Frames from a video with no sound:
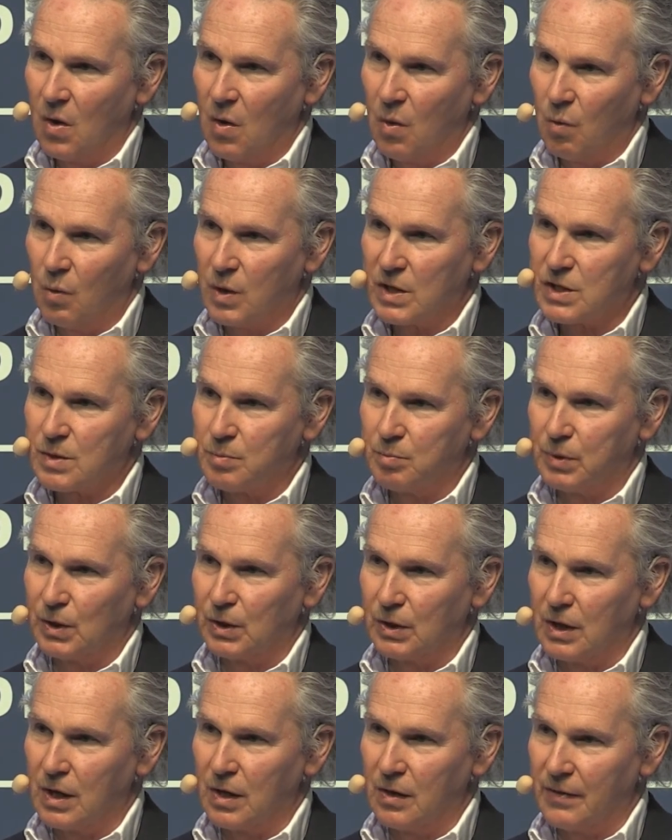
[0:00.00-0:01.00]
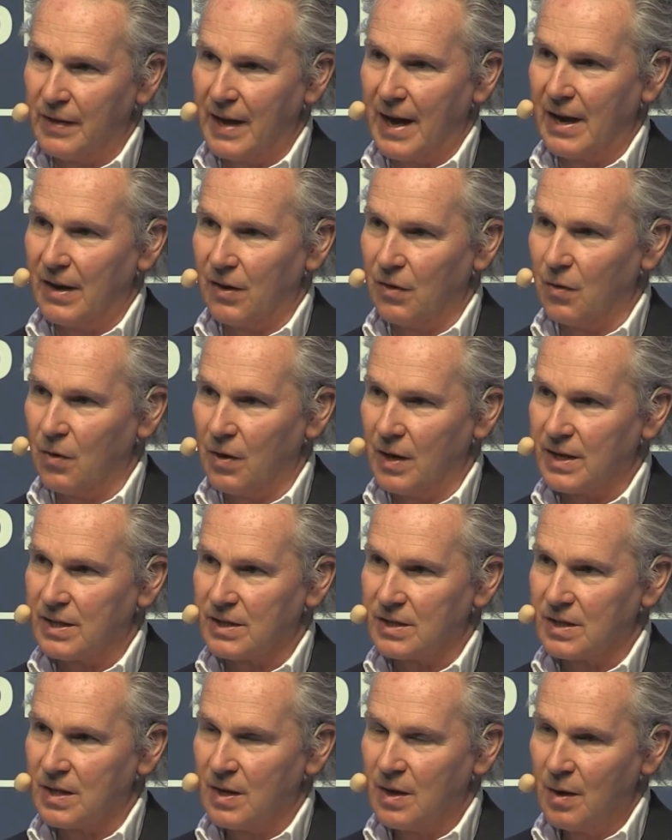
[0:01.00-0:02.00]
what's below that
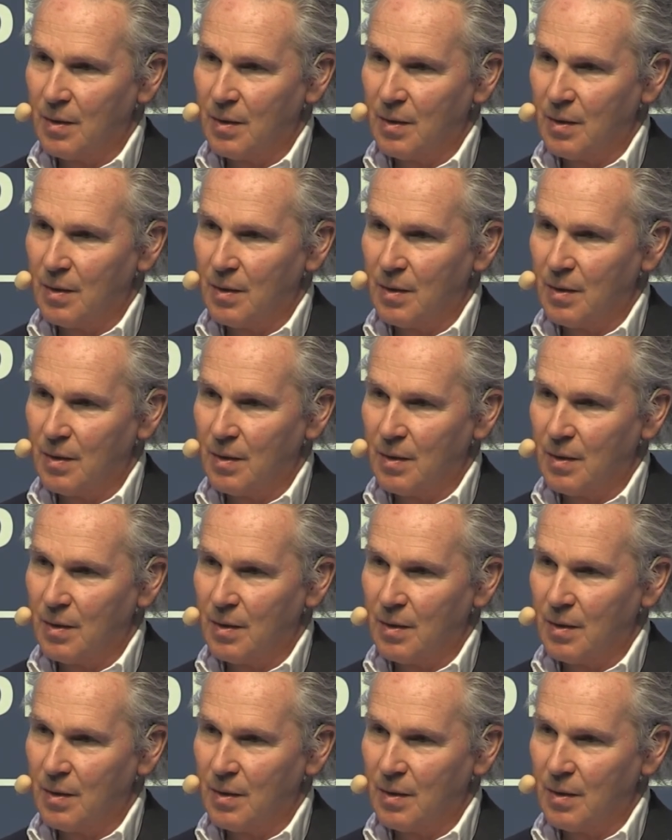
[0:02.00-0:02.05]
noise,